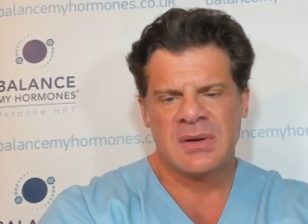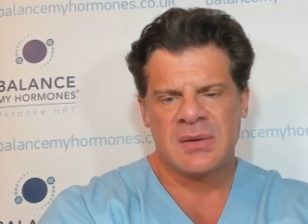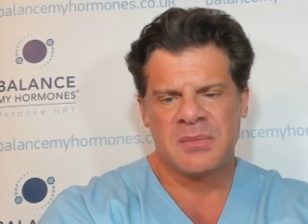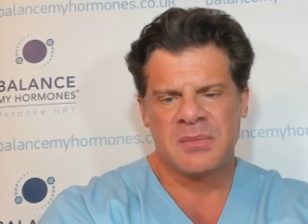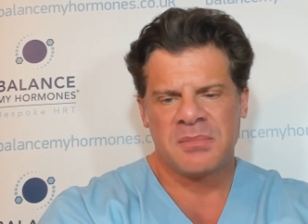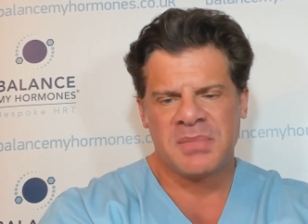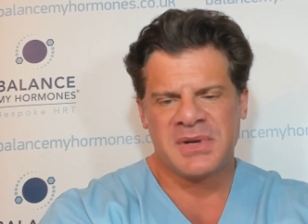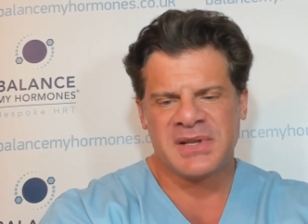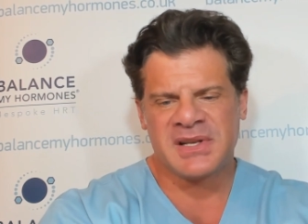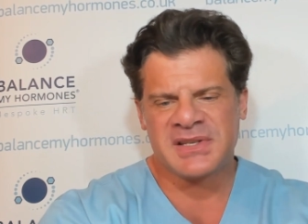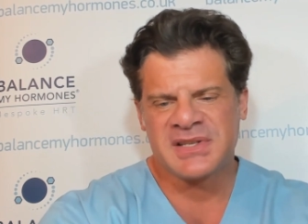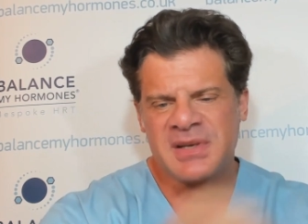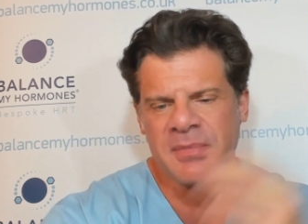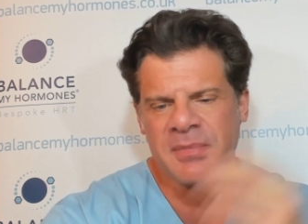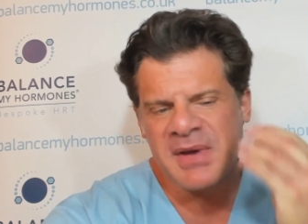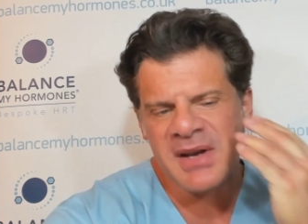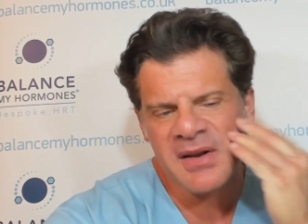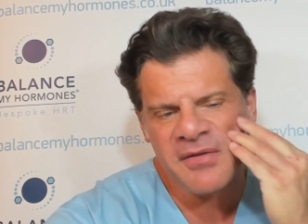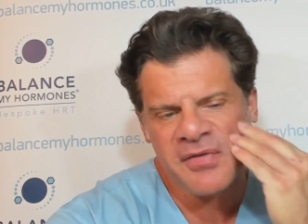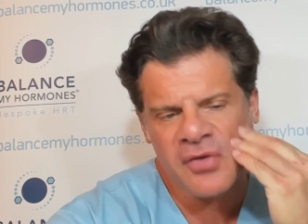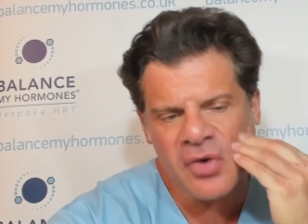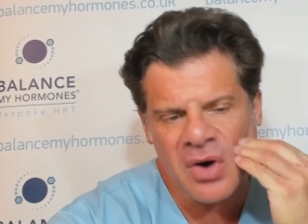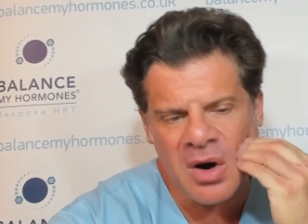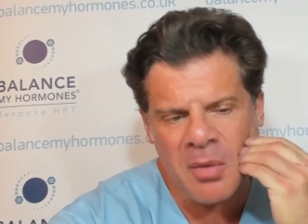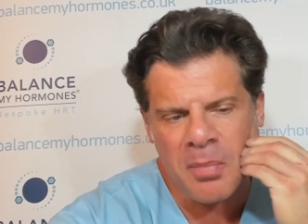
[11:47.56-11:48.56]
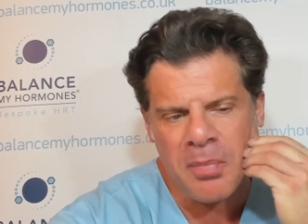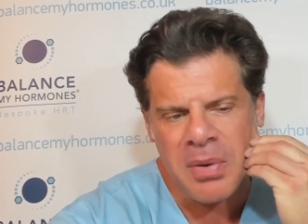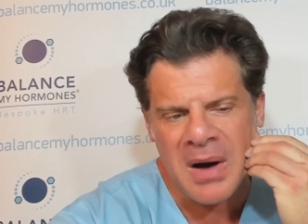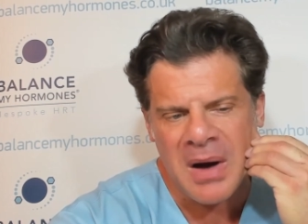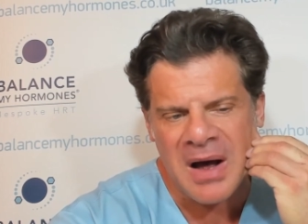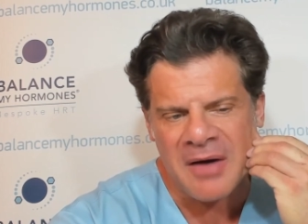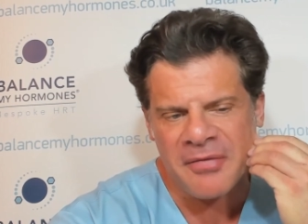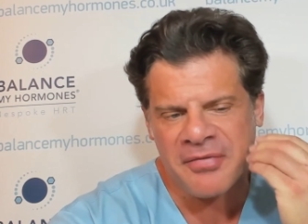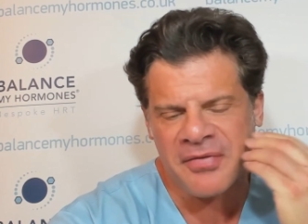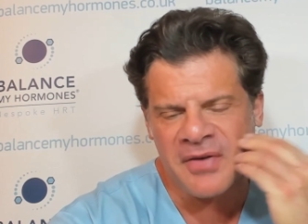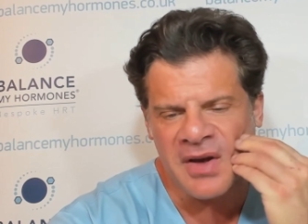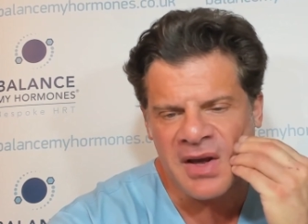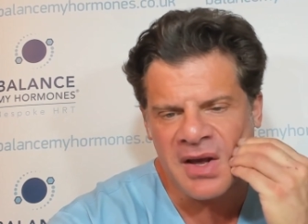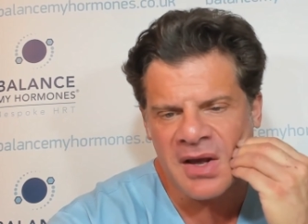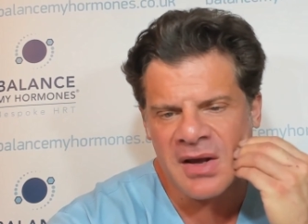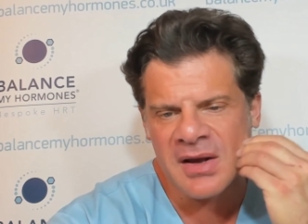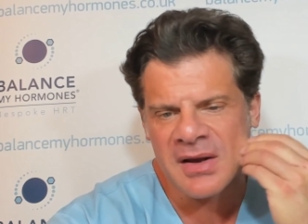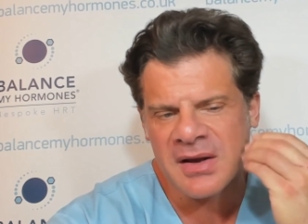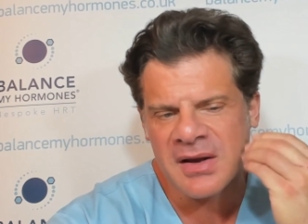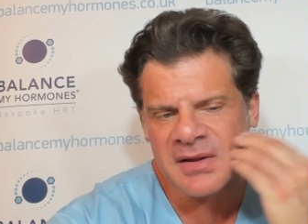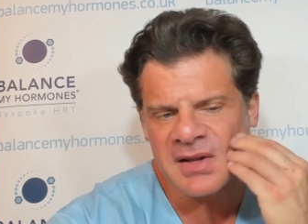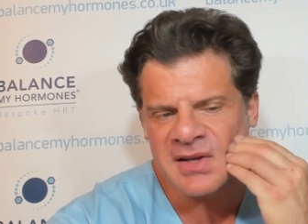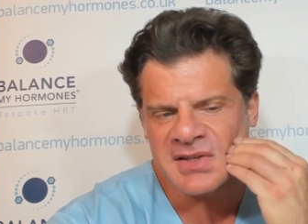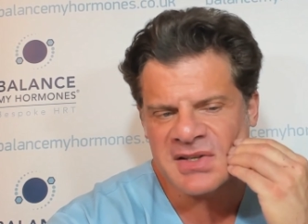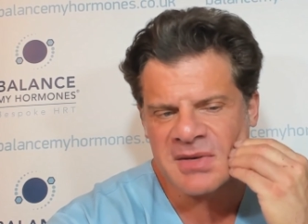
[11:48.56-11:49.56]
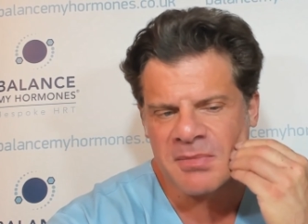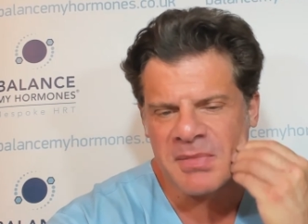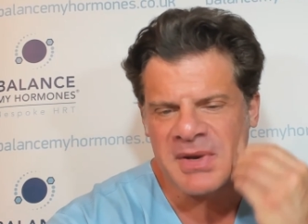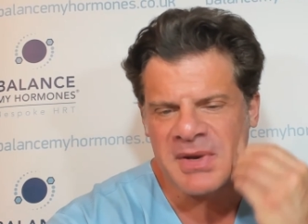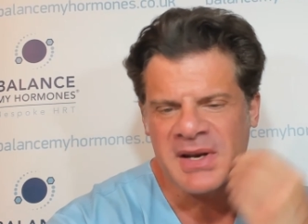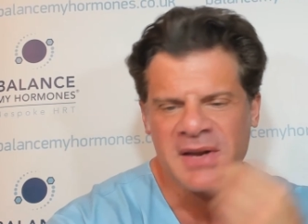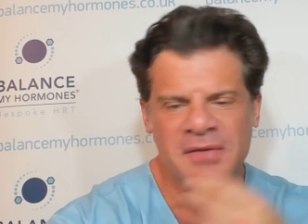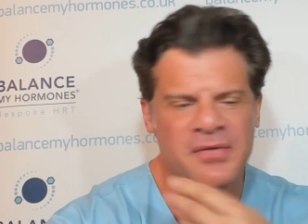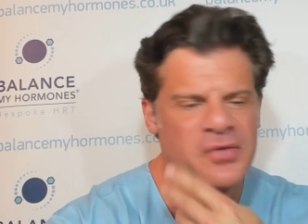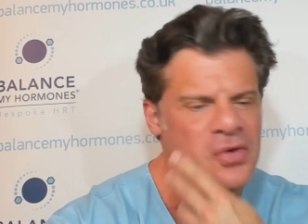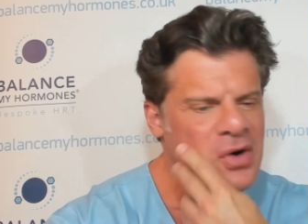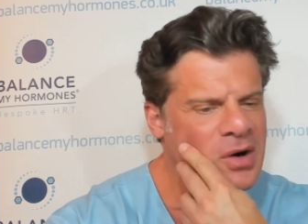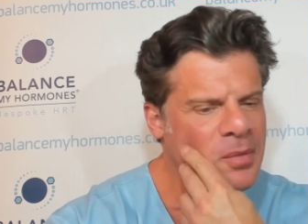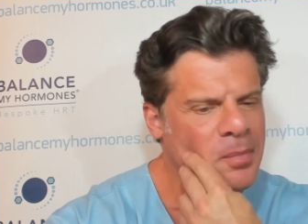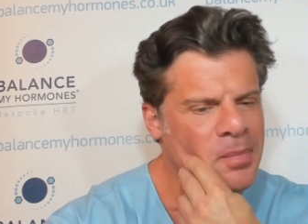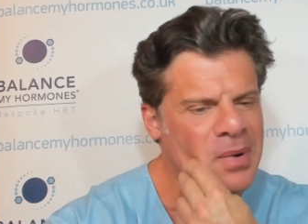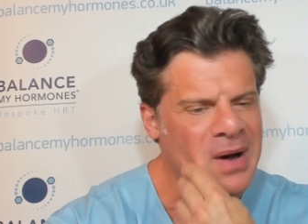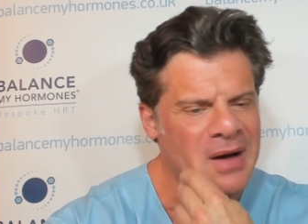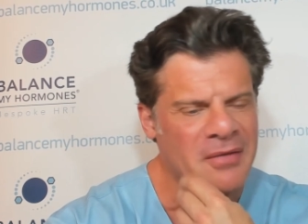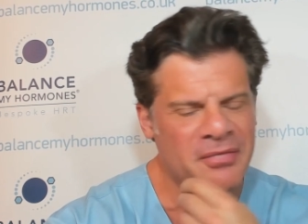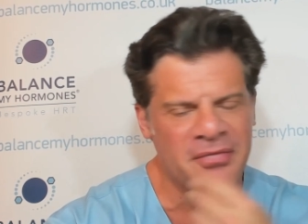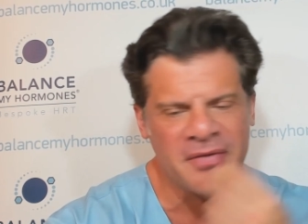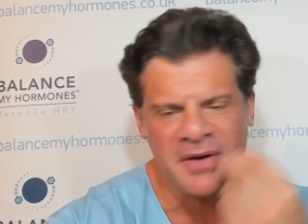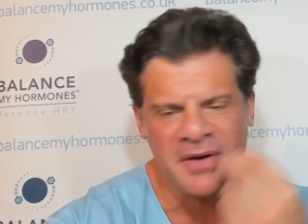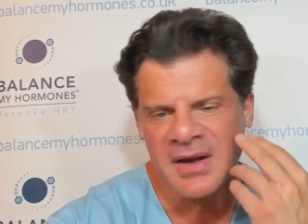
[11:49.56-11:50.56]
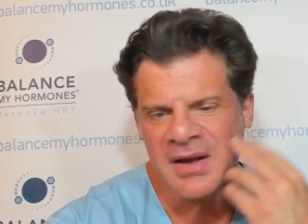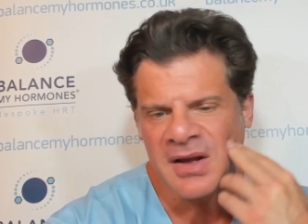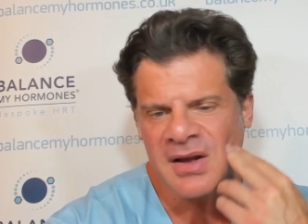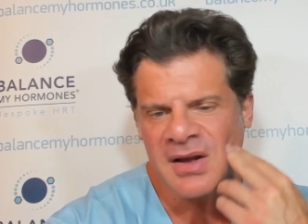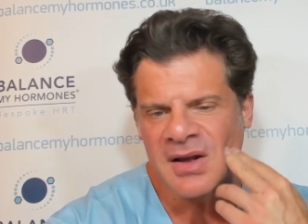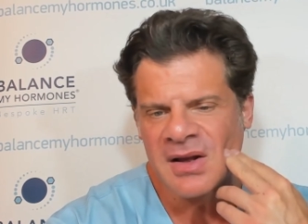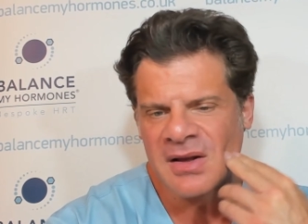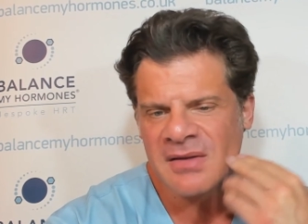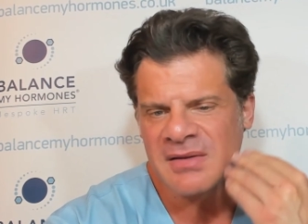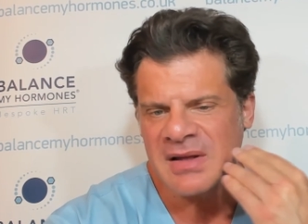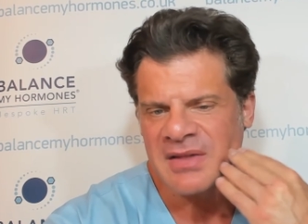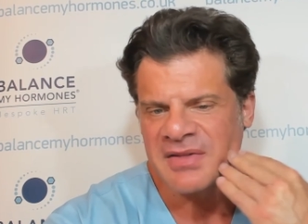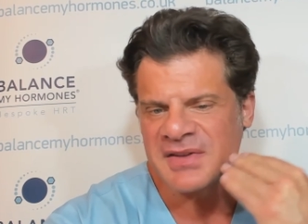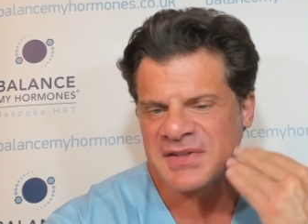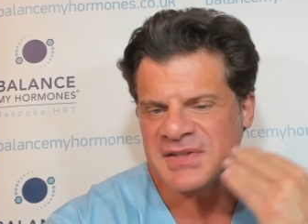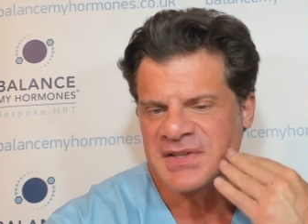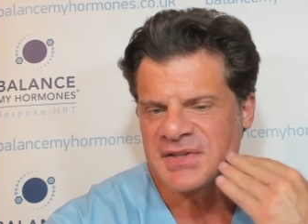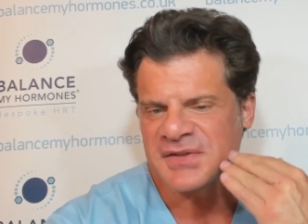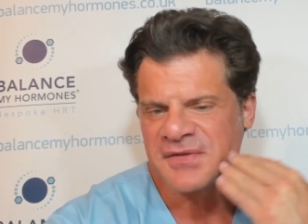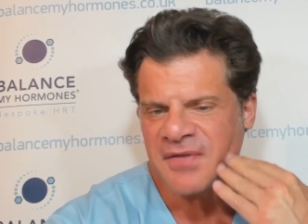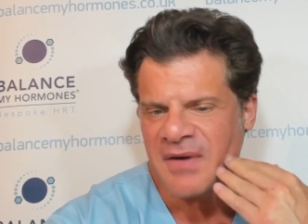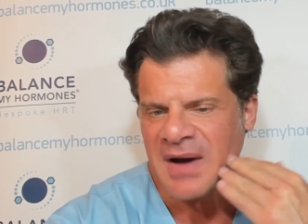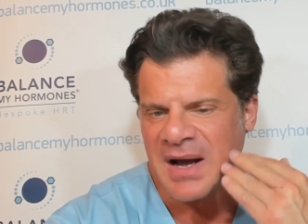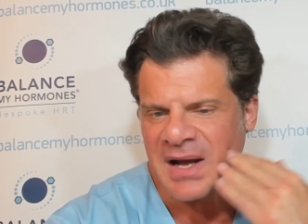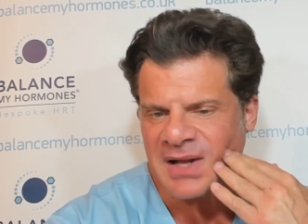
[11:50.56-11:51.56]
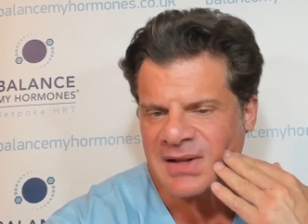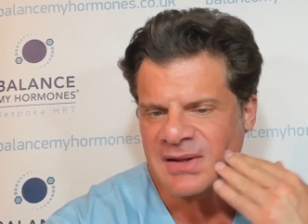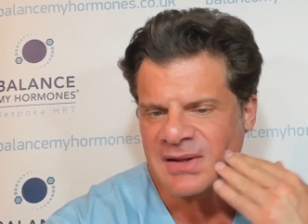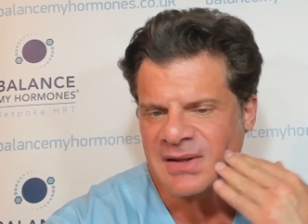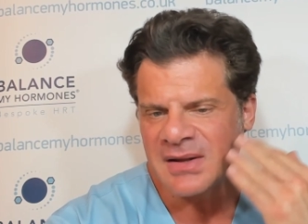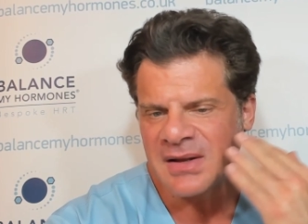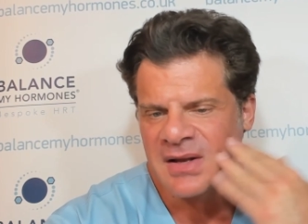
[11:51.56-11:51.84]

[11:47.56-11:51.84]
but doesn't mean if you are puffy. Doesn't mean if you are puffy that this is fat.